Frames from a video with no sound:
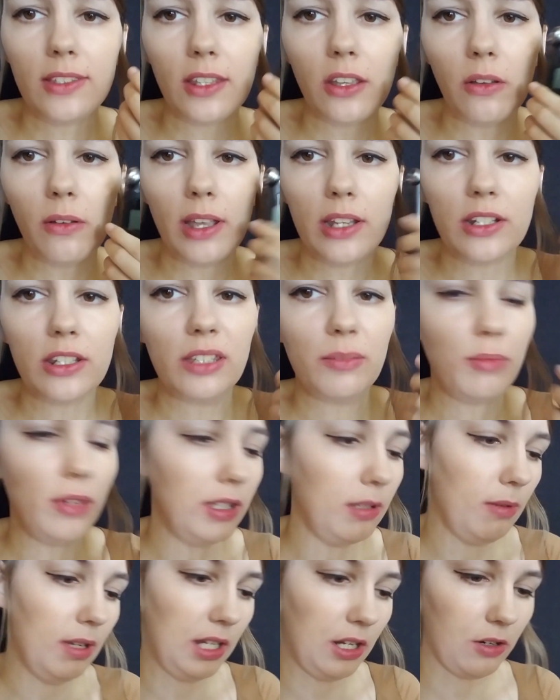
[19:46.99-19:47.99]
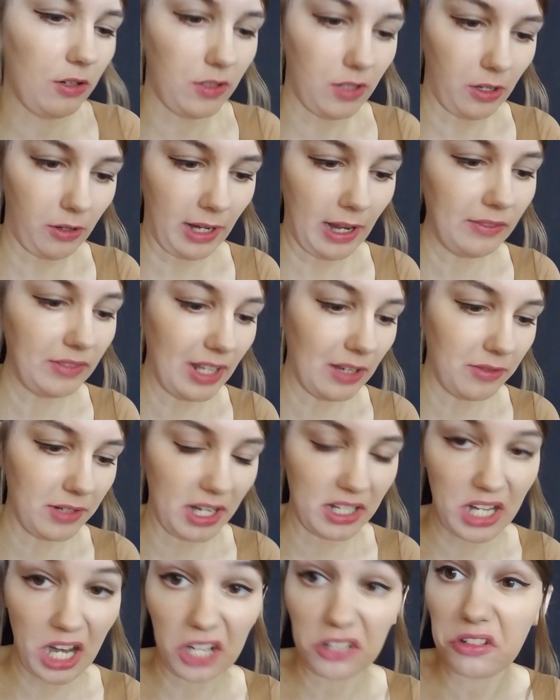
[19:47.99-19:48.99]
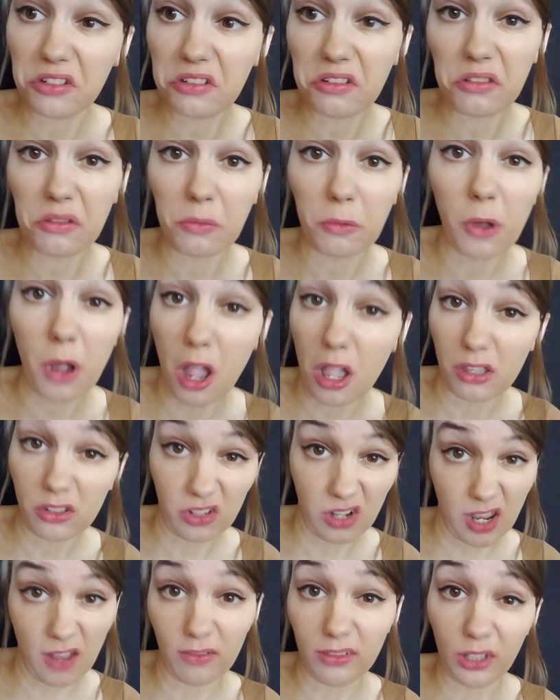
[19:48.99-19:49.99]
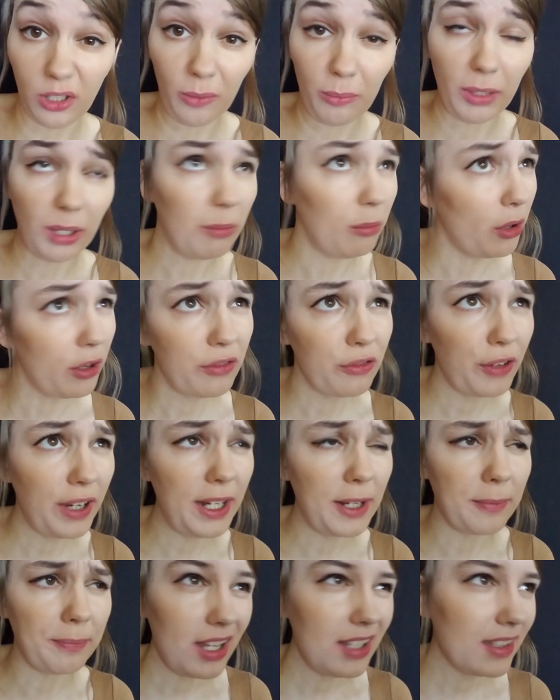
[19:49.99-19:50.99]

so I just put them in here so I don't have to have it attached to the wall and I'll have a little bit more freedom.